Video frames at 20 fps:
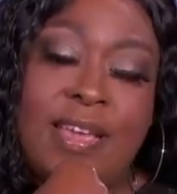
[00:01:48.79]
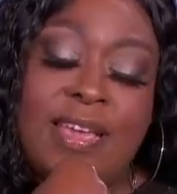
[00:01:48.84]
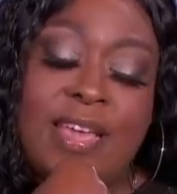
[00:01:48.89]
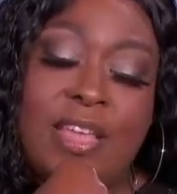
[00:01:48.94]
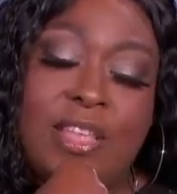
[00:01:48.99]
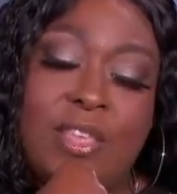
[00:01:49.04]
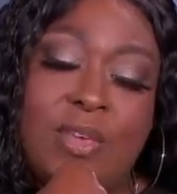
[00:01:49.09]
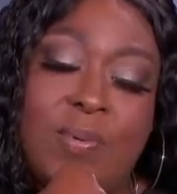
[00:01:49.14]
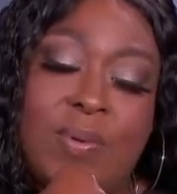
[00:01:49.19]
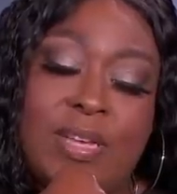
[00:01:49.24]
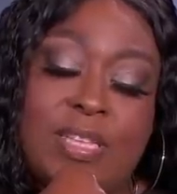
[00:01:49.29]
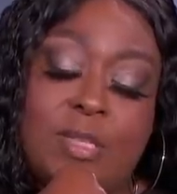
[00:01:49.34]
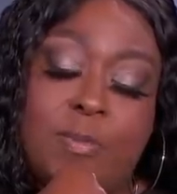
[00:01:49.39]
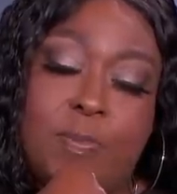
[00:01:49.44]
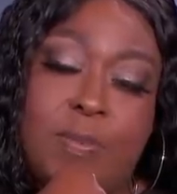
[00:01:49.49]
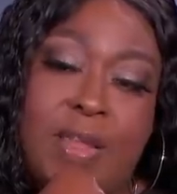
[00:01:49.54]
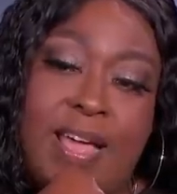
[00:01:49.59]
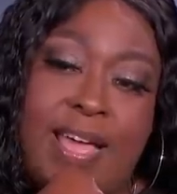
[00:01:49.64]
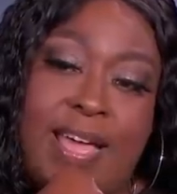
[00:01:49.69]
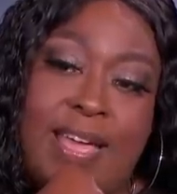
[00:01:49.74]
Can you
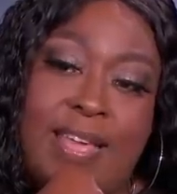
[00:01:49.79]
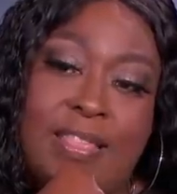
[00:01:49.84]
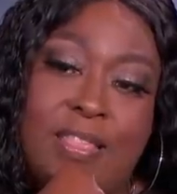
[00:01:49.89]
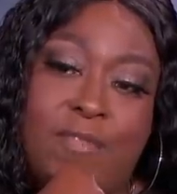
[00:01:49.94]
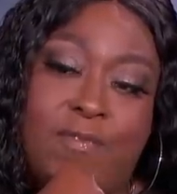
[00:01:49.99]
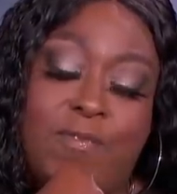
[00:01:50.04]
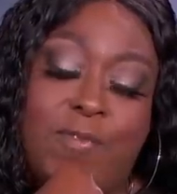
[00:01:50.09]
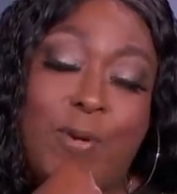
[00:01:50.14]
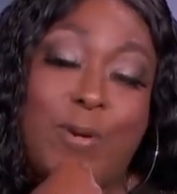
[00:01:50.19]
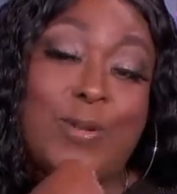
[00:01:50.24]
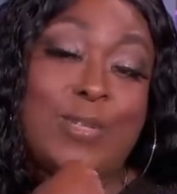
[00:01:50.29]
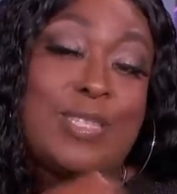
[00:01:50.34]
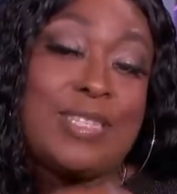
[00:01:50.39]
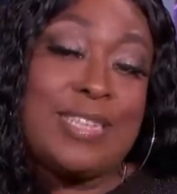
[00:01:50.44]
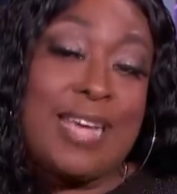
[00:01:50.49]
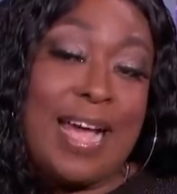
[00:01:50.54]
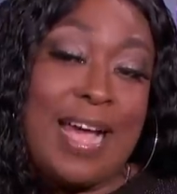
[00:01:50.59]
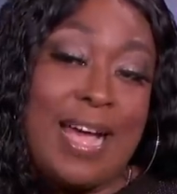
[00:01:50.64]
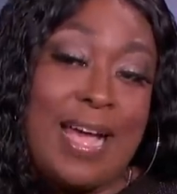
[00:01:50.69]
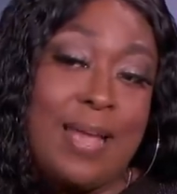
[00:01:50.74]
explain the first
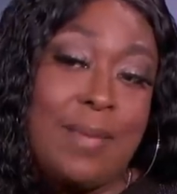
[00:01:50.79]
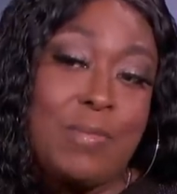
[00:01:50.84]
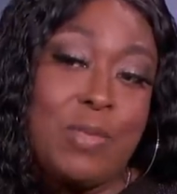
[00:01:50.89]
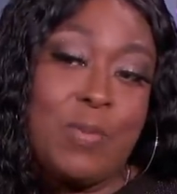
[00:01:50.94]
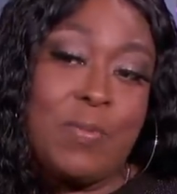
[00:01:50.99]
time